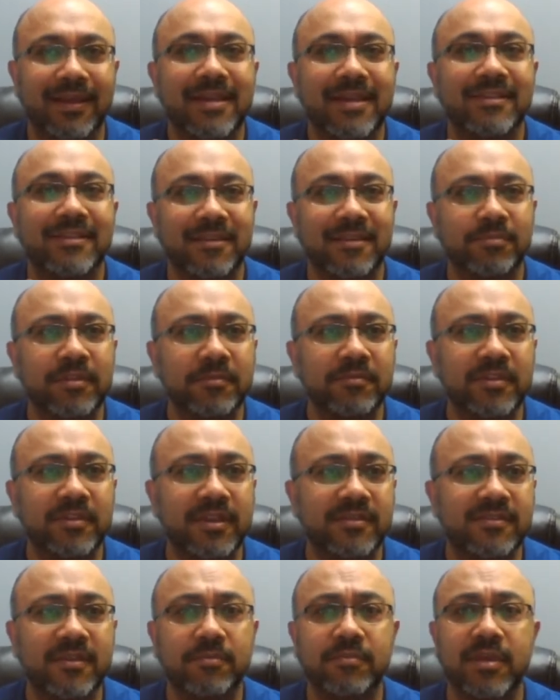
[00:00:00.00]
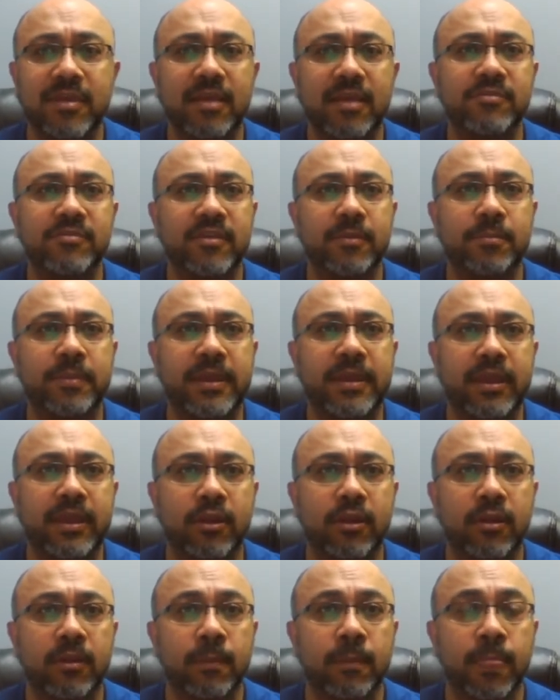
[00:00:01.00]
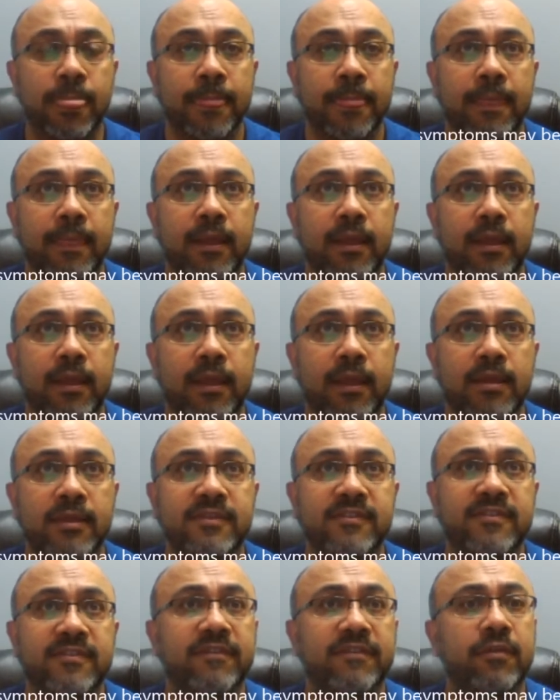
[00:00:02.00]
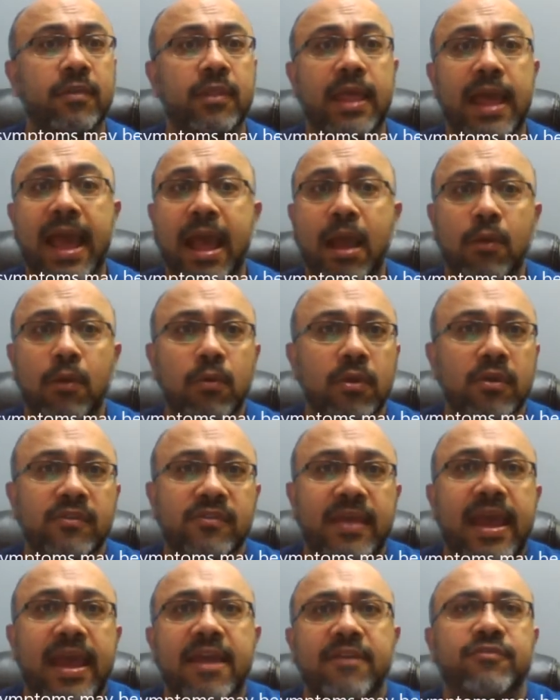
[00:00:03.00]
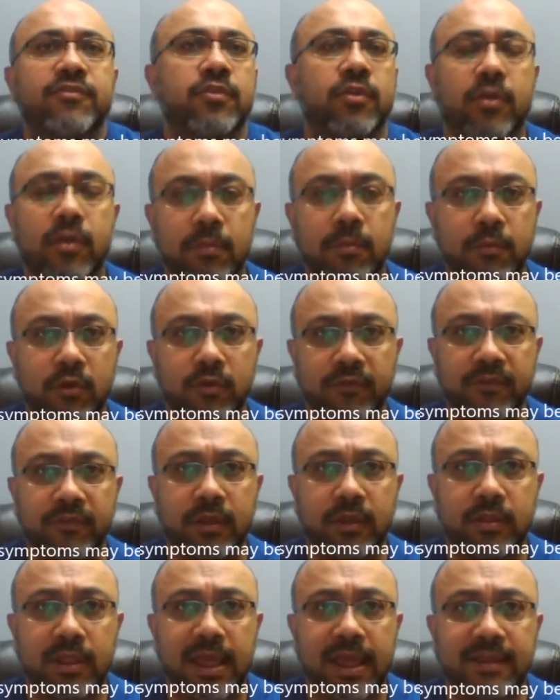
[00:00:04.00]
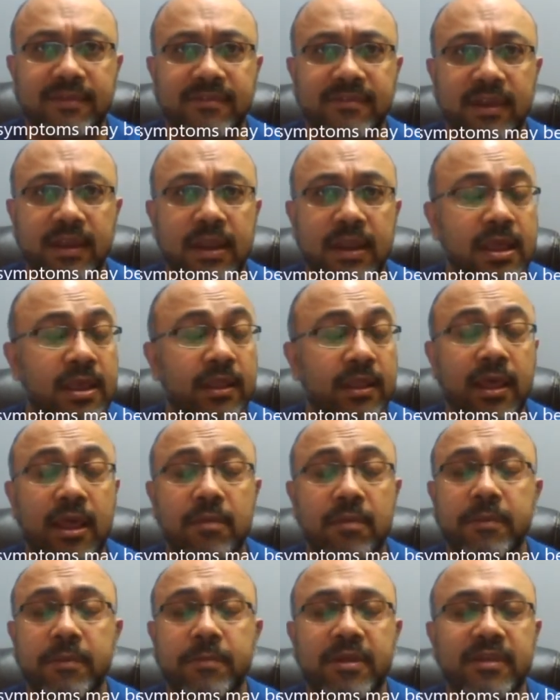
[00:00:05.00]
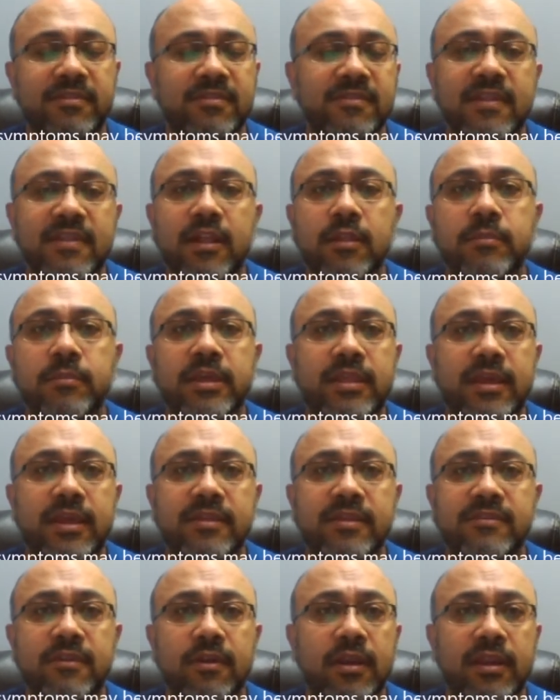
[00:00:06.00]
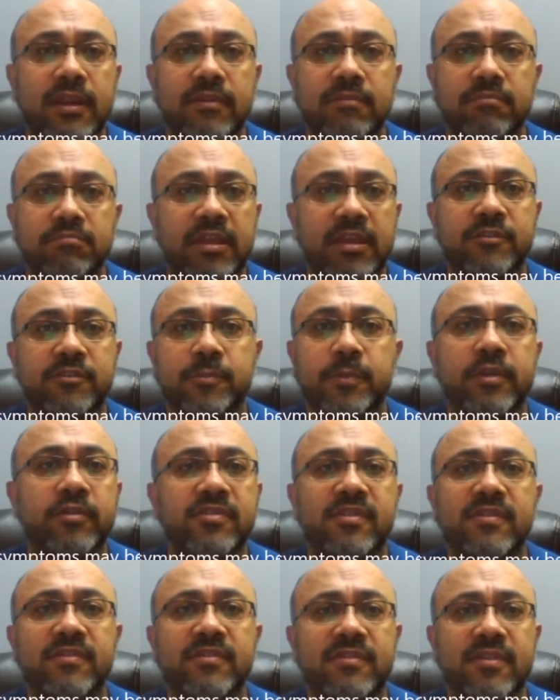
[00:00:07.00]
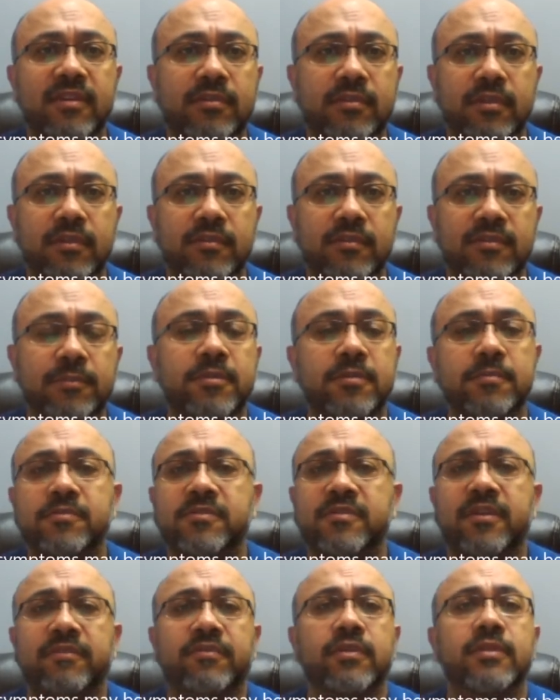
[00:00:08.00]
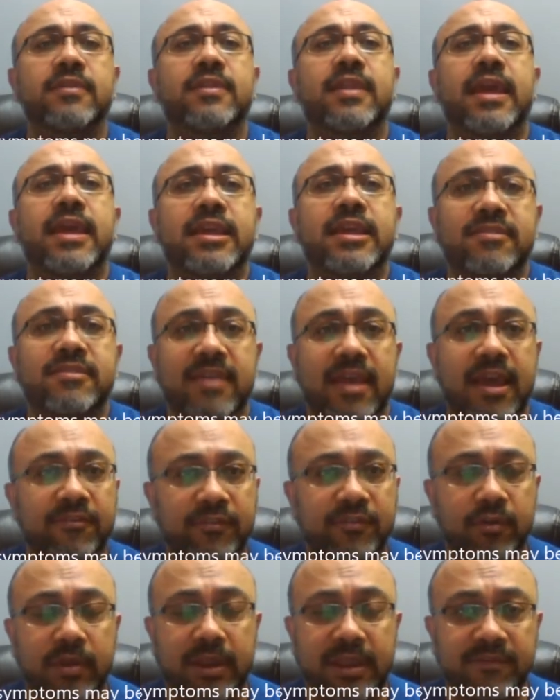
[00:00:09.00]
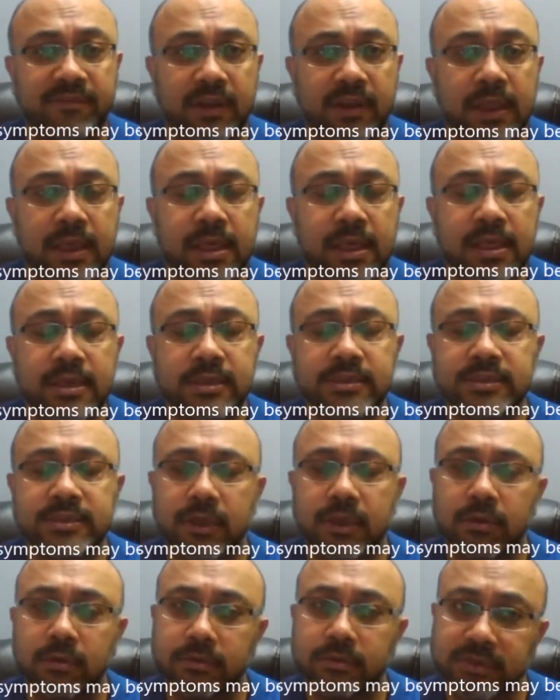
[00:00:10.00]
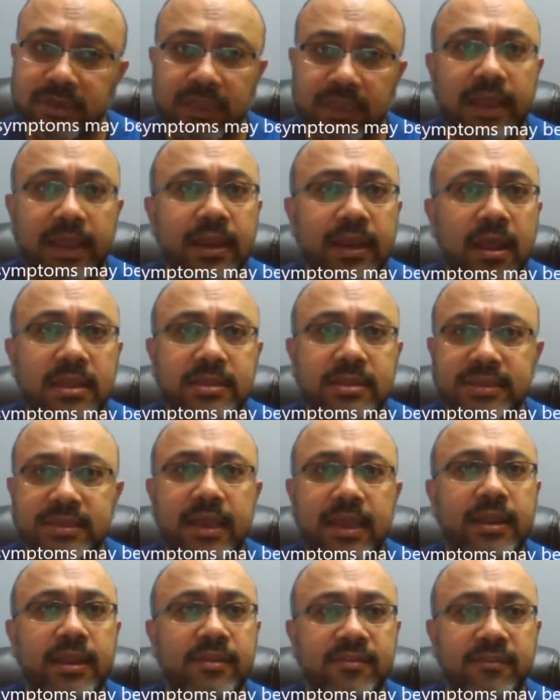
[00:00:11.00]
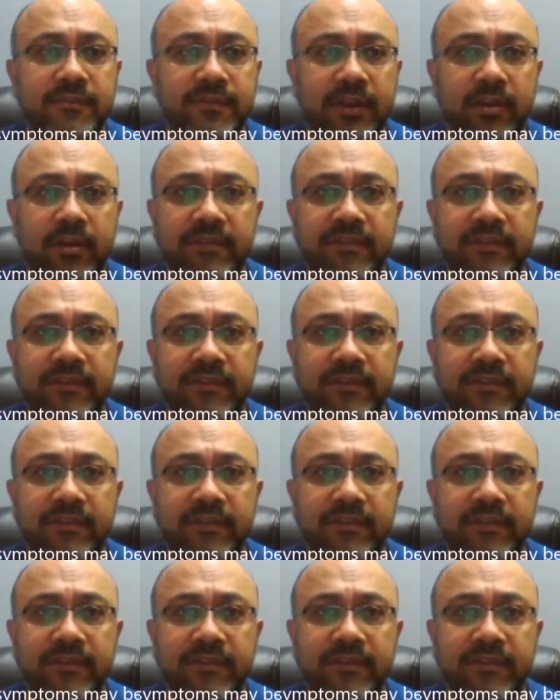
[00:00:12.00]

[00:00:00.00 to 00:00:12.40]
symptoms can sometimes appear several hours after a motor vehicle accident. A lot of my patients tell me they started experiencing symptoms several days after even. So delayed onset is a very